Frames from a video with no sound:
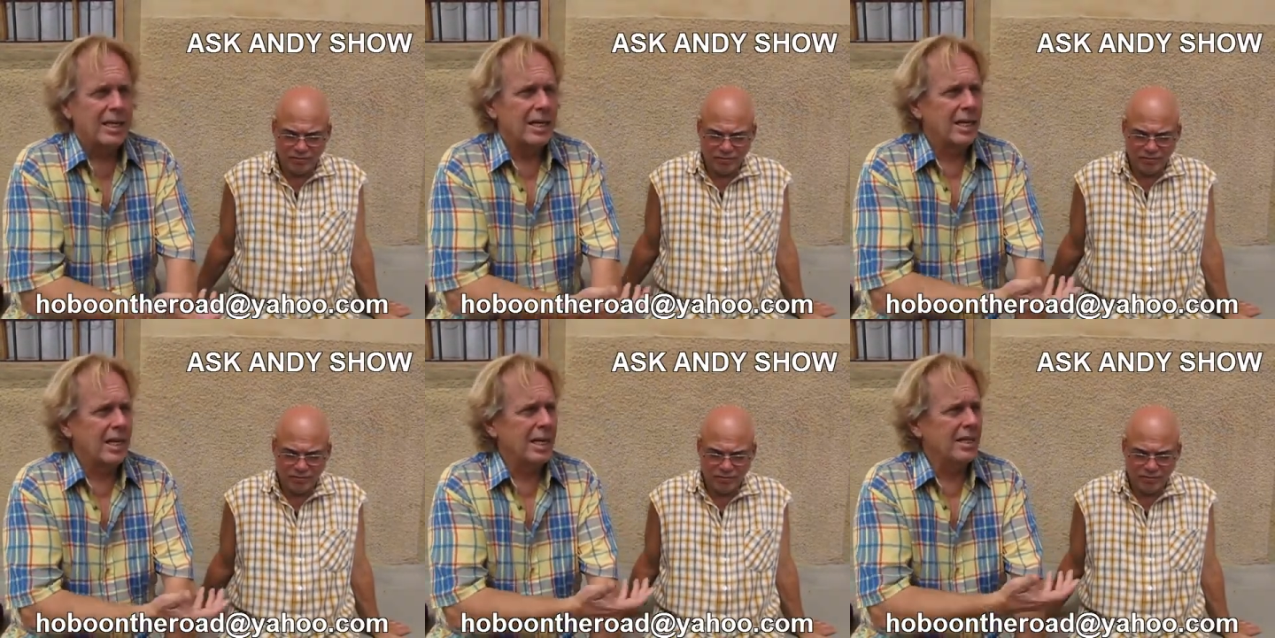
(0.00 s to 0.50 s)

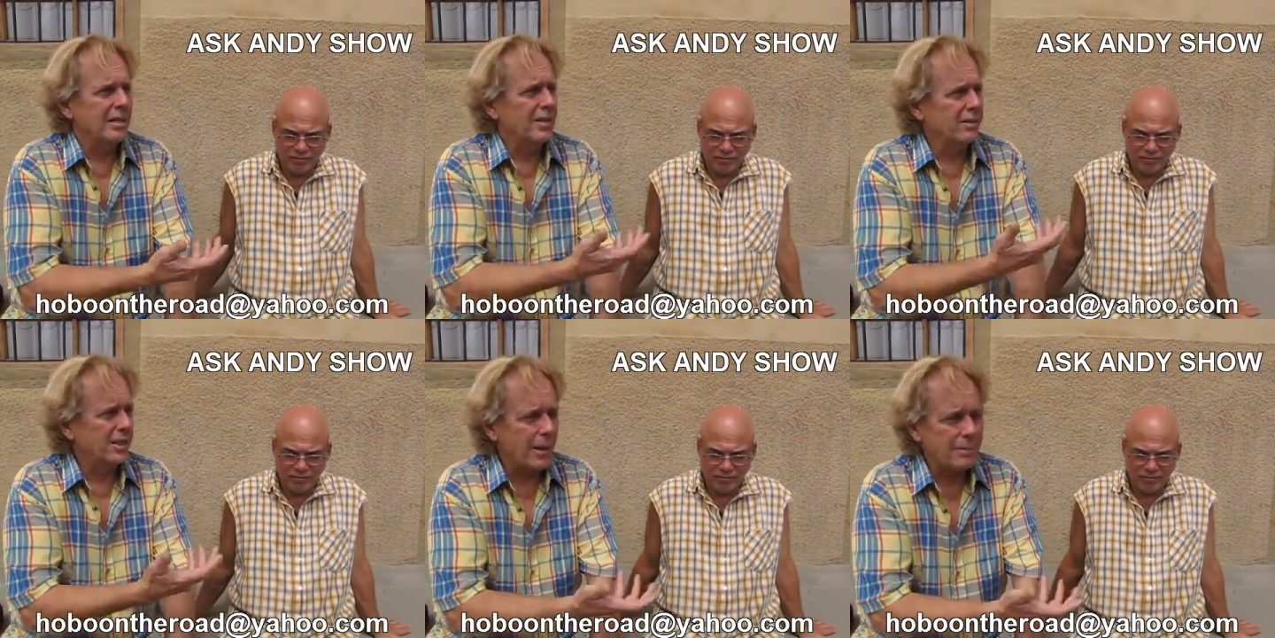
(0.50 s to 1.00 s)
Speaker 1: Uh,
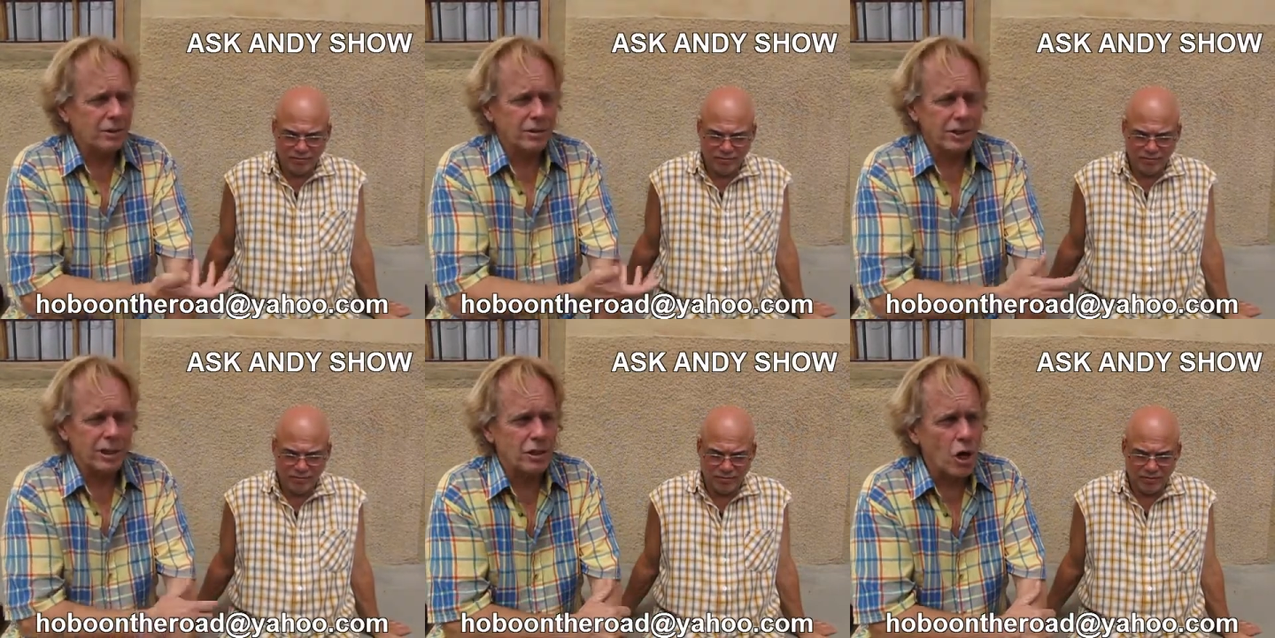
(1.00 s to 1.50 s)
there's
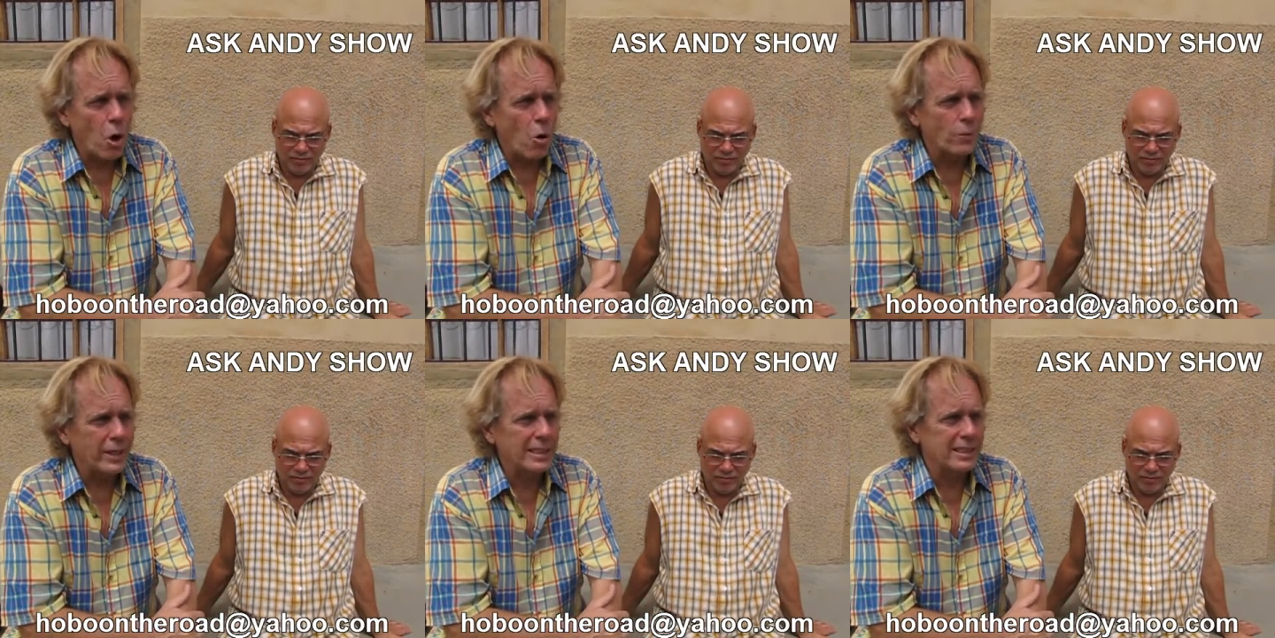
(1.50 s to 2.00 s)
absolutely no
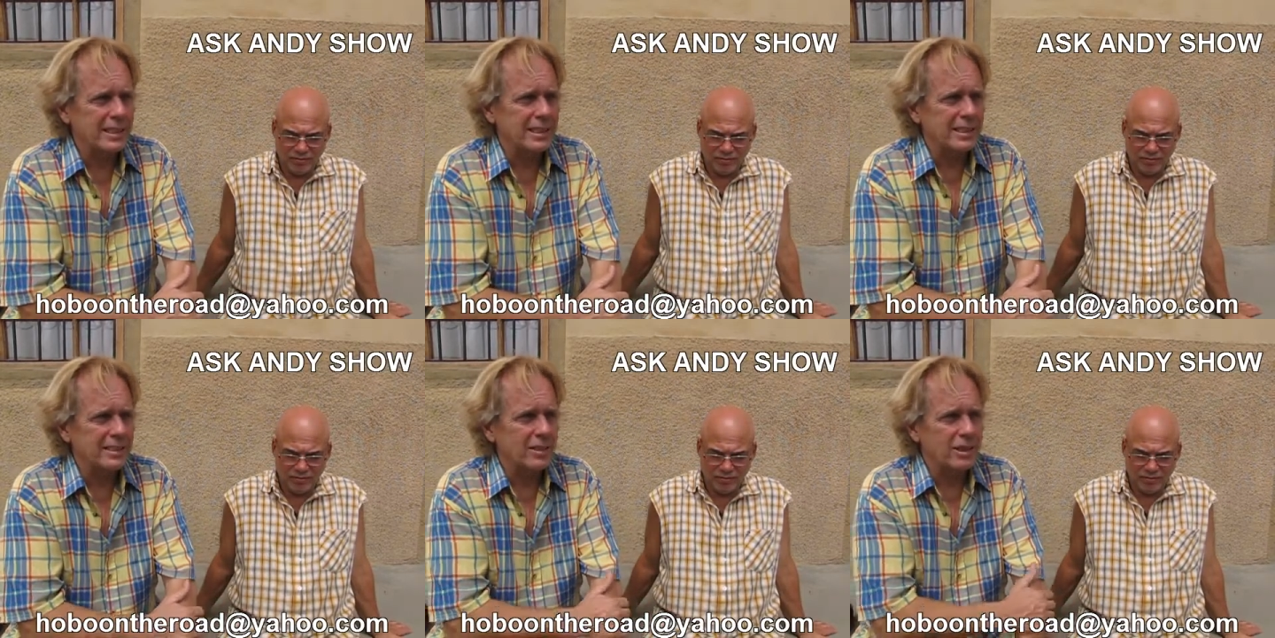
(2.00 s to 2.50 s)

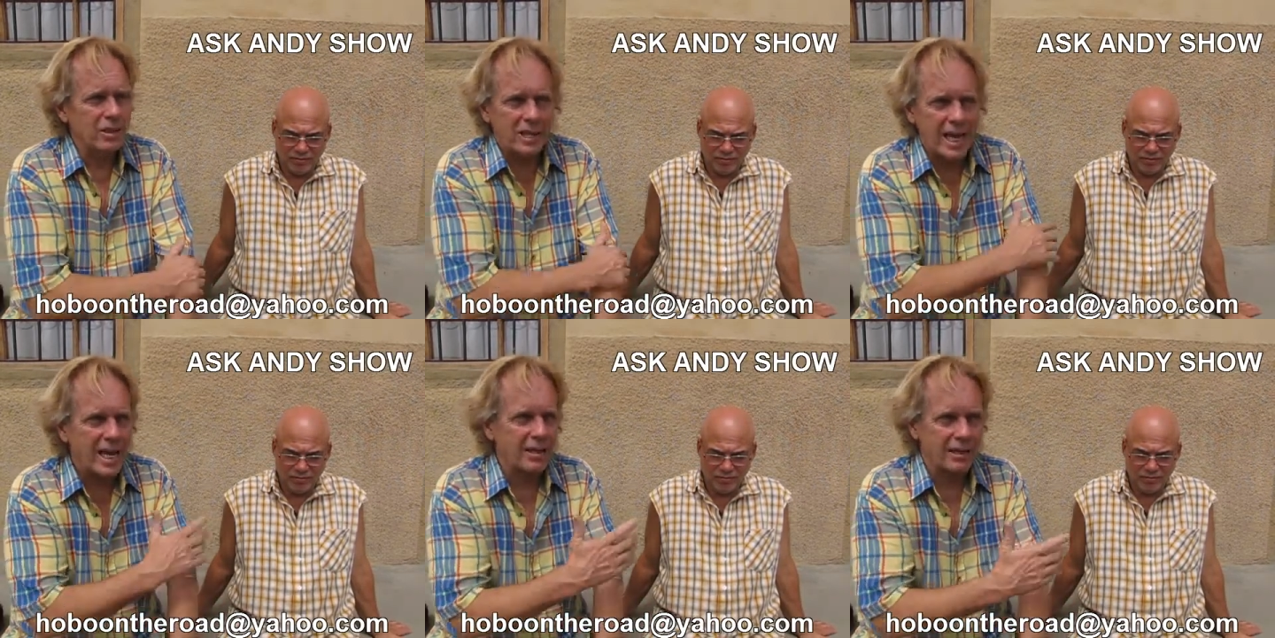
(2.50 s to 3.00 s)
reason you
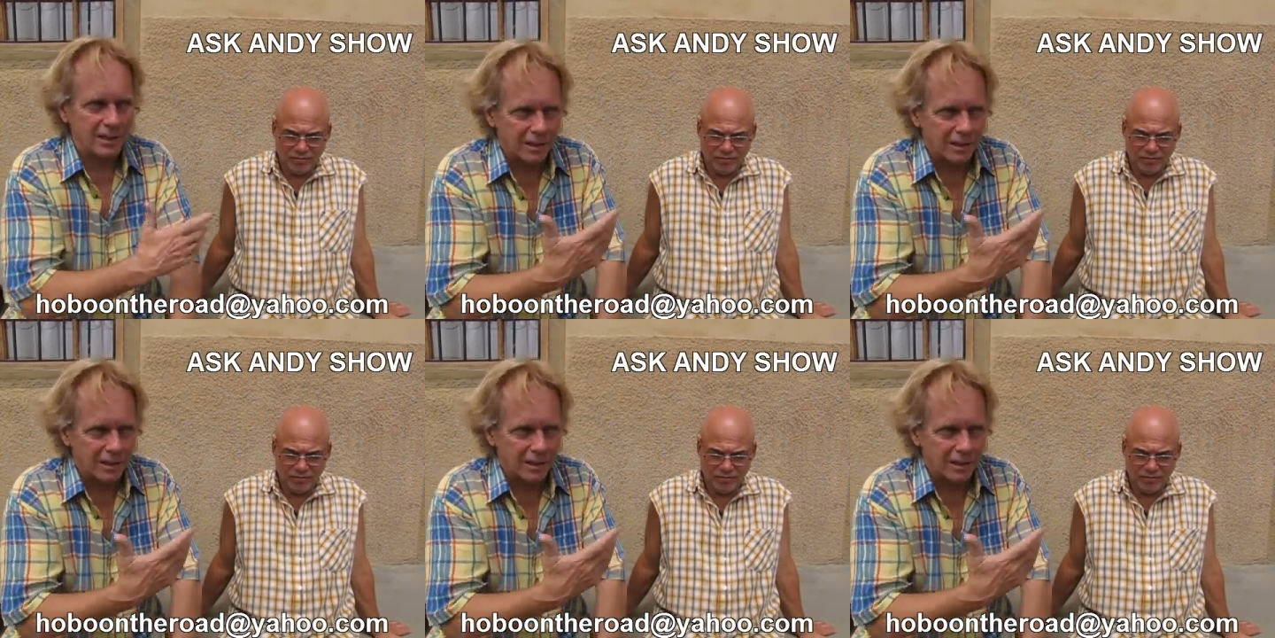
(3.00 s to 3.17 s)
can't